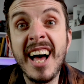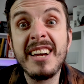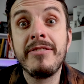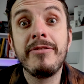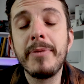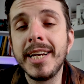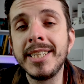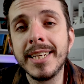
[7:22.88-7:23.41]

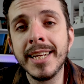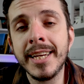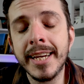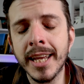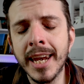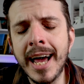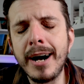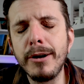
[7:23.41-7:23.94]
life,
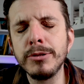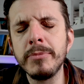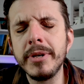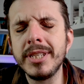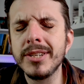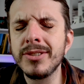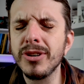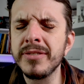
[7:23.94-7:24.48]
basically. It allows
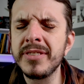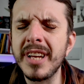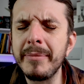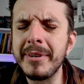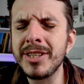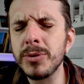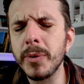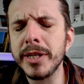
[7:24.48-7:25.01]
me to sort of
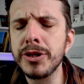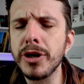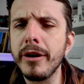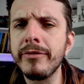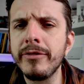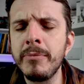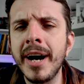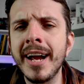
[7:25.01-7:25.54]
semi-switch
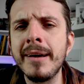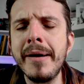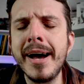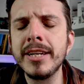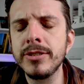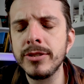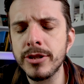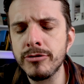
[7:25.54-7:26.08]
off from my
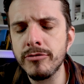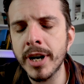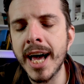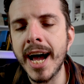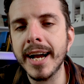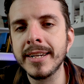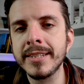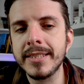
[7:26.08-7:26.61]
MS and just
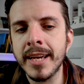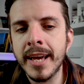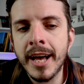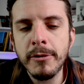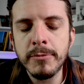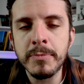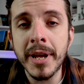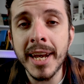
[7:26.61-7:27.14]
relax.
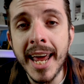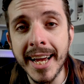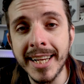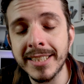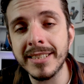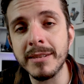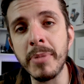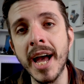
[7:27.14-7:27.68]
It helps my
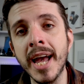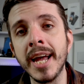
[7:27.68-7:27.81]
legs and the